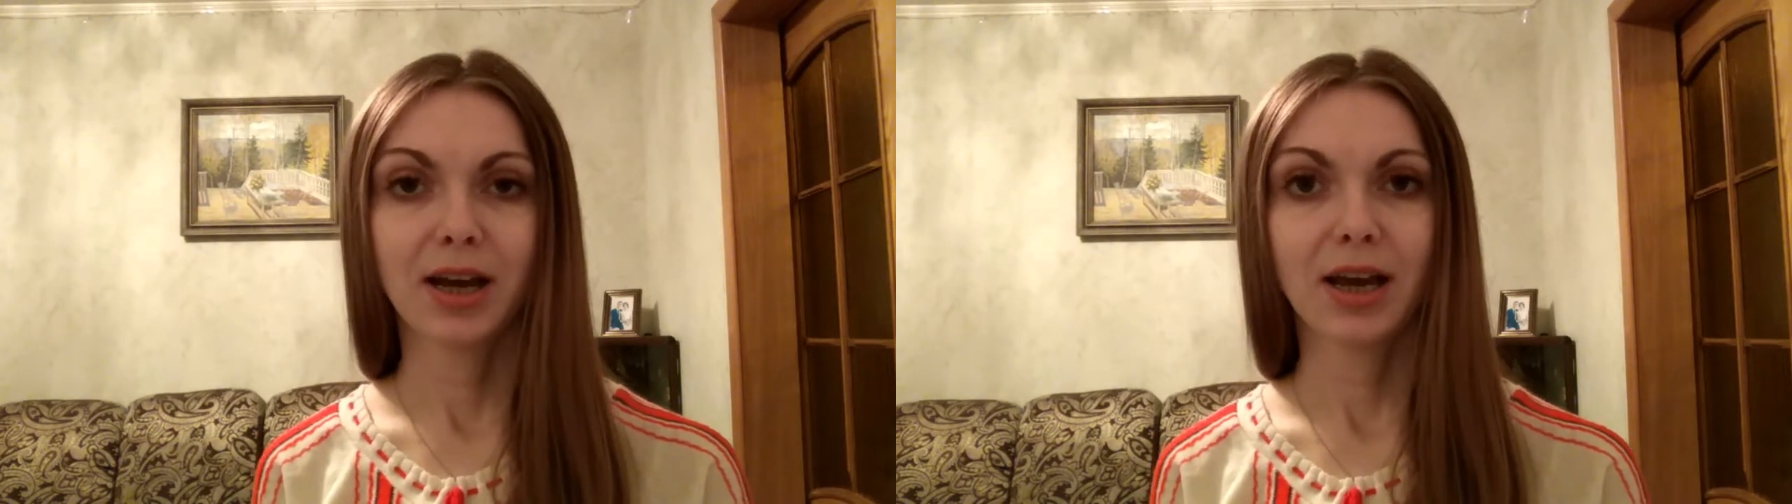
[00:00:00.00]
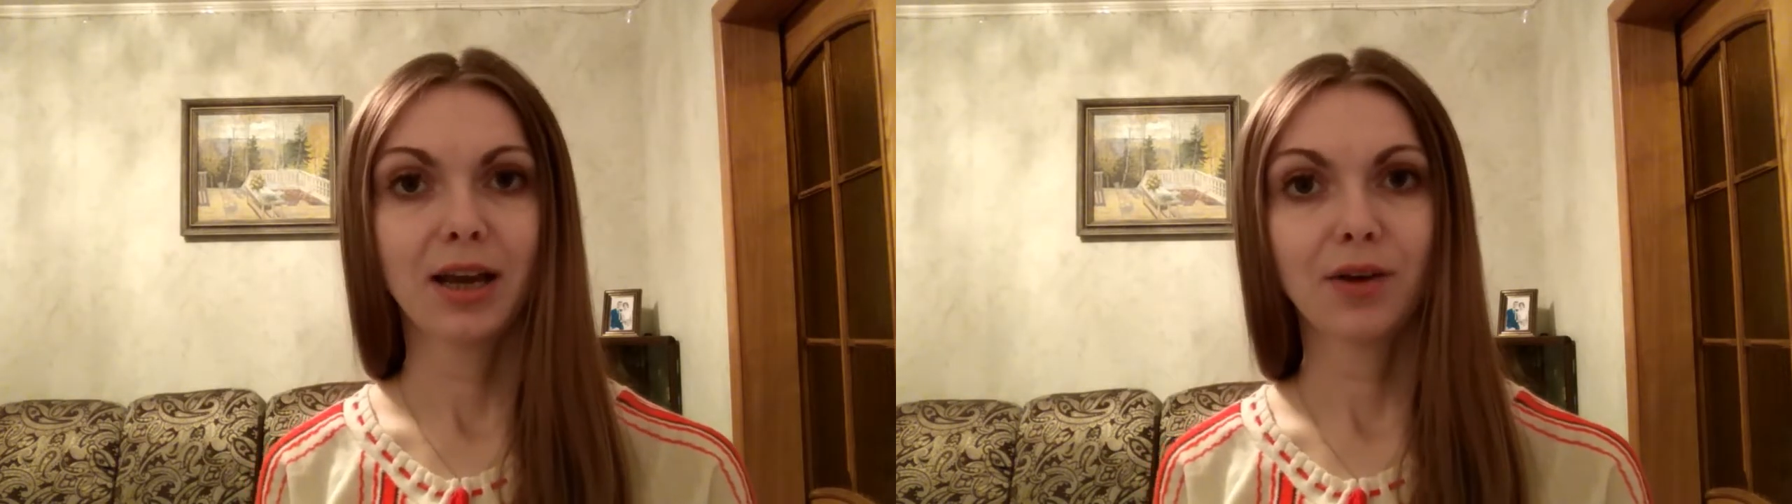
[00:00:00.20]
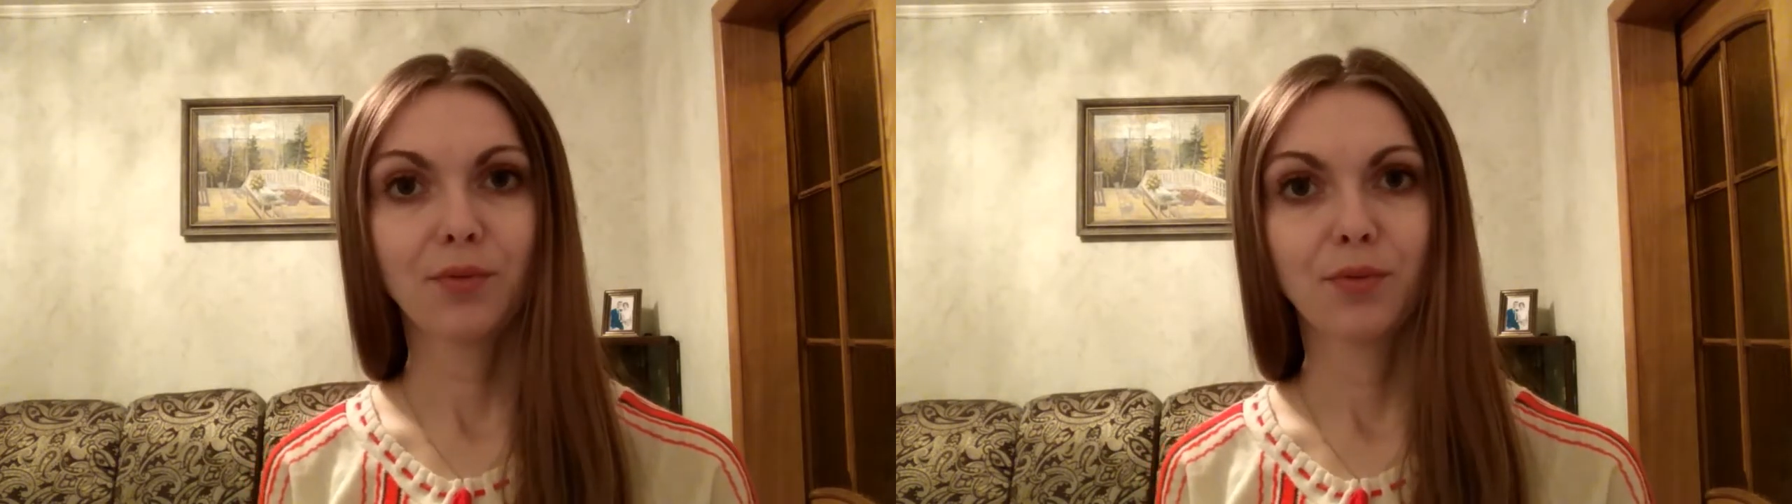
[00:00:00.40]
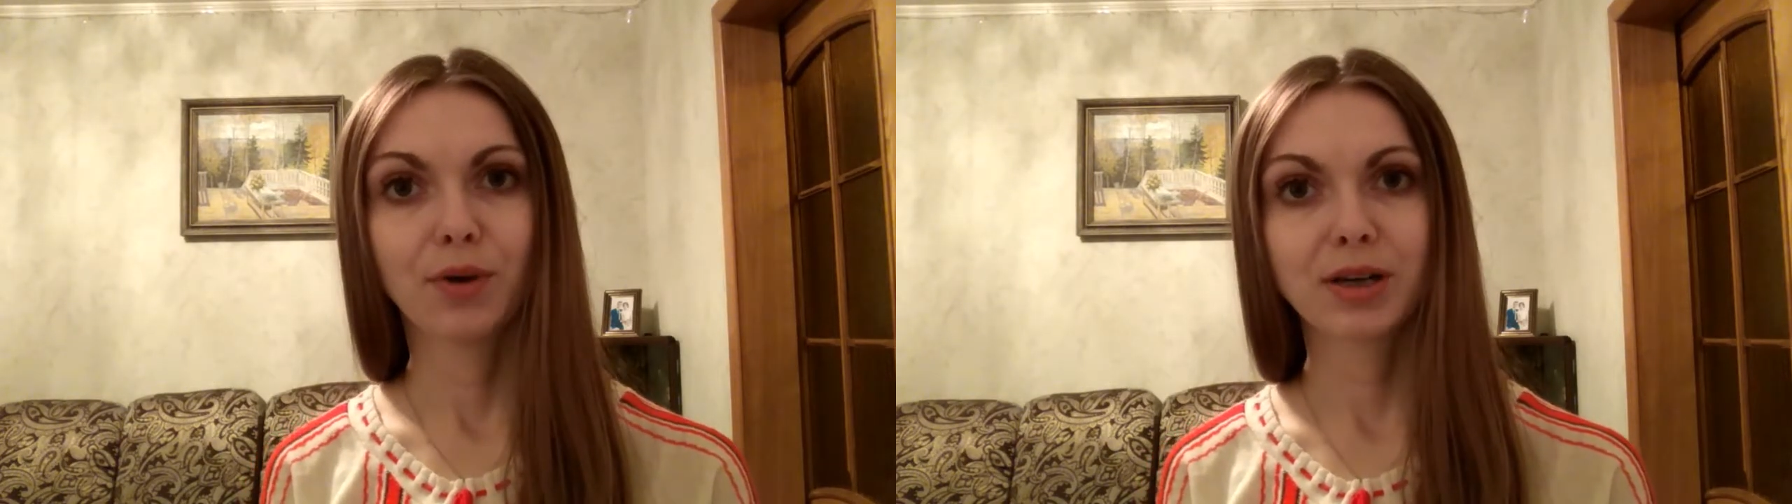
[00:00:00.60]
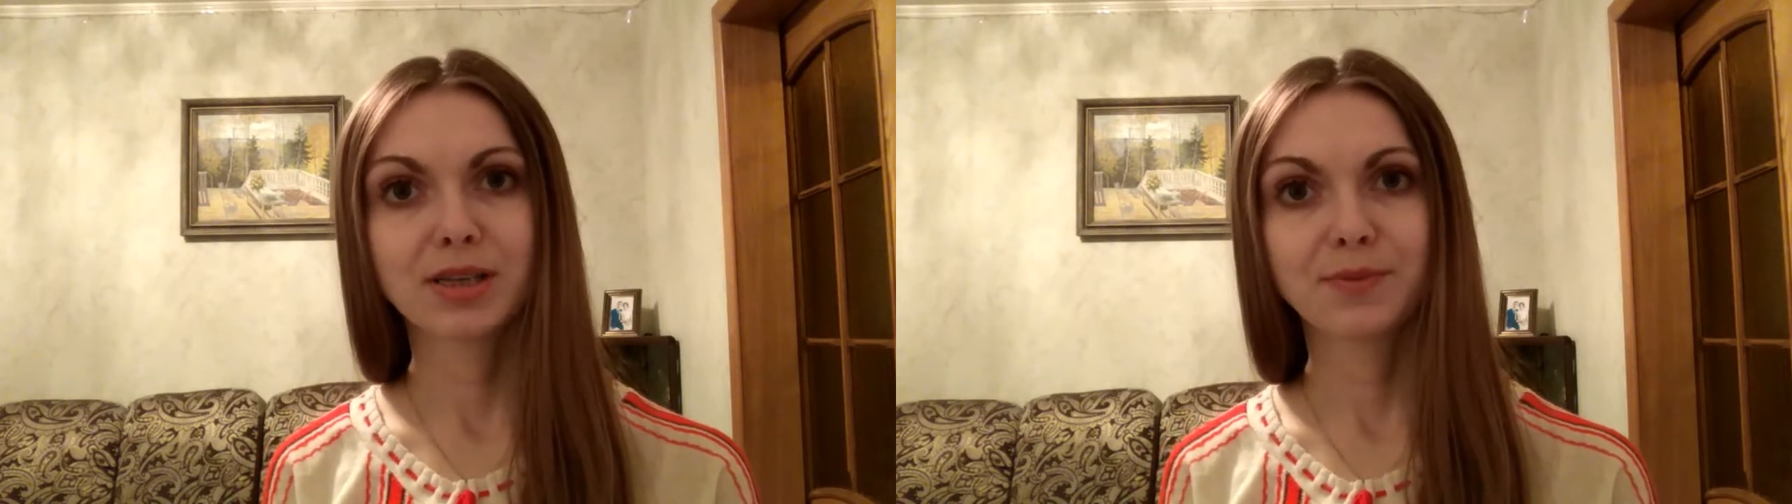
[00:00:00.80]
I have
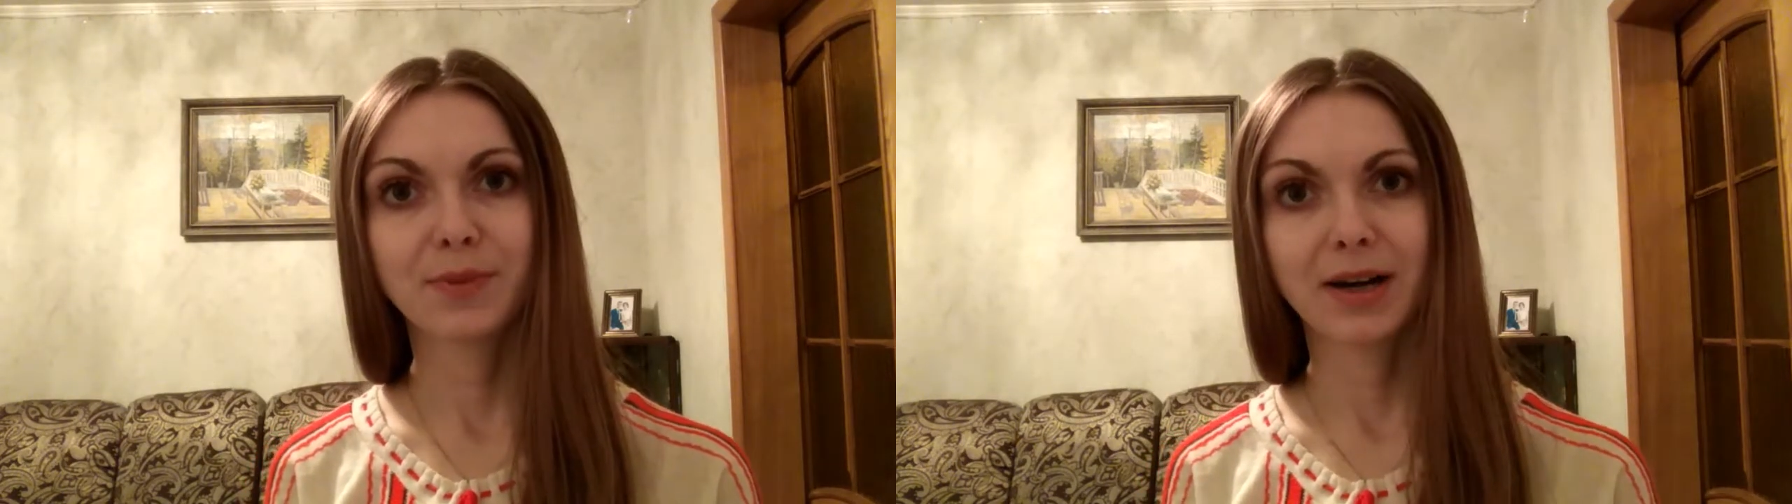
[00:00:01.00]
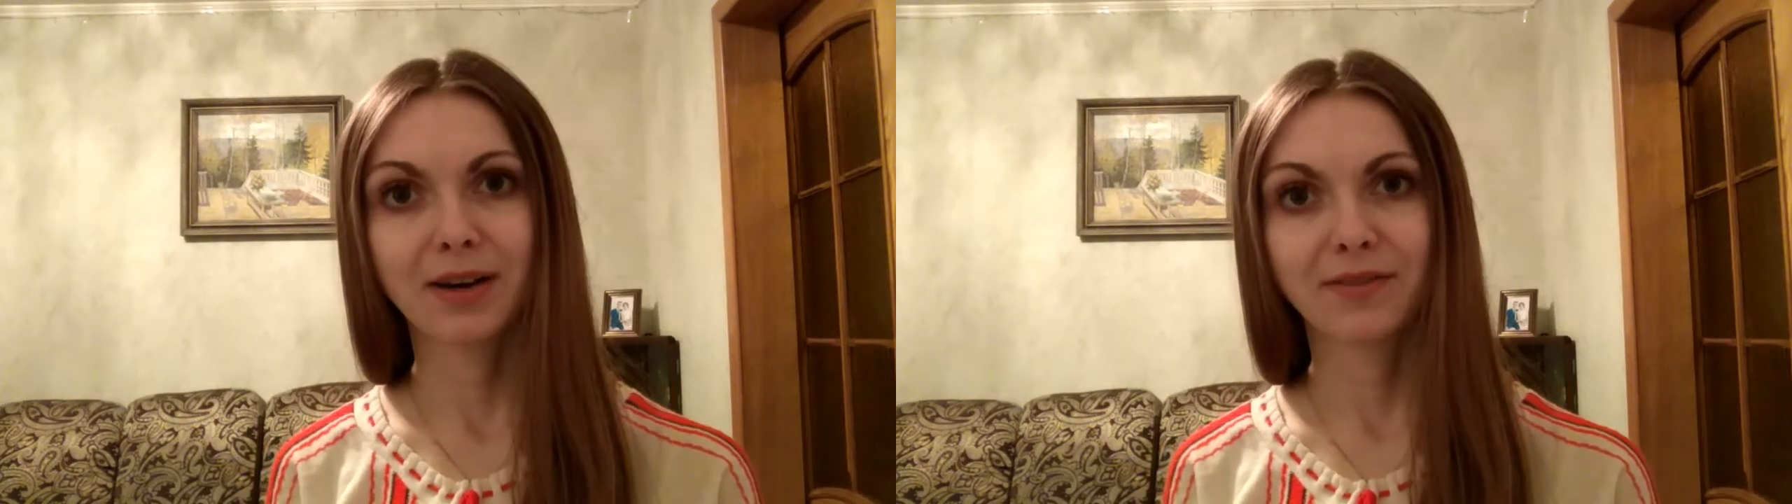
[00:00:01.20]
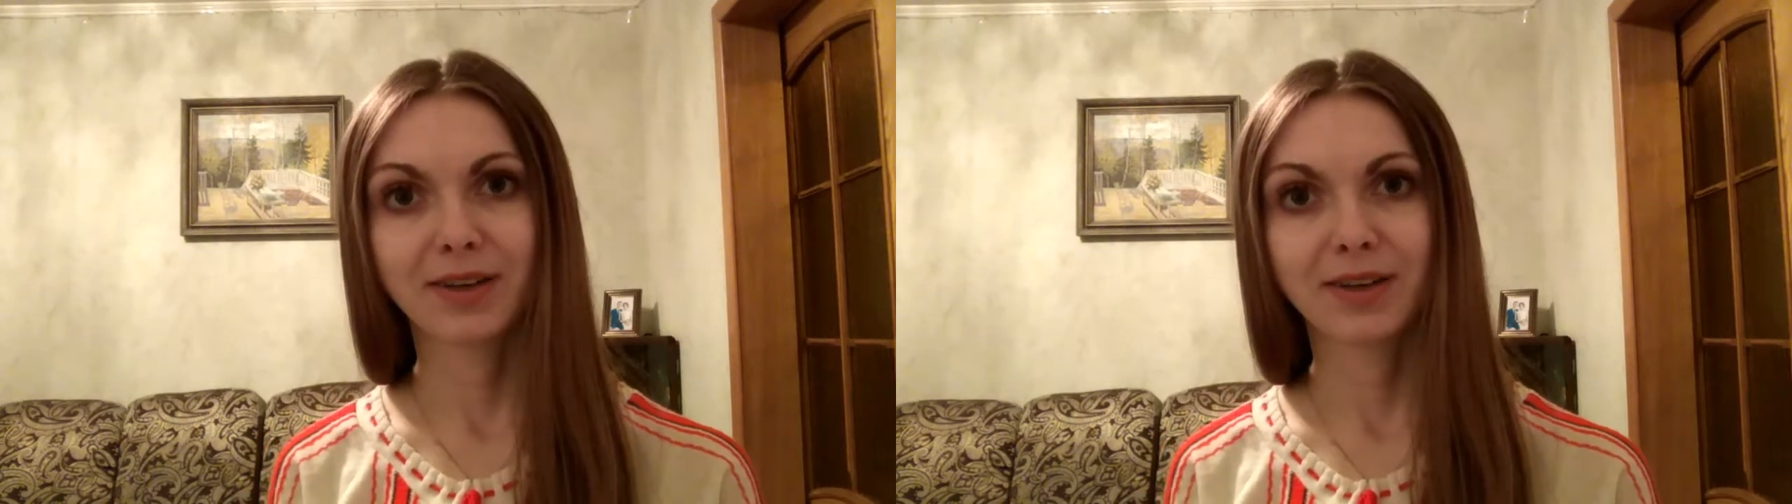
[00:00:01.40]
worked in private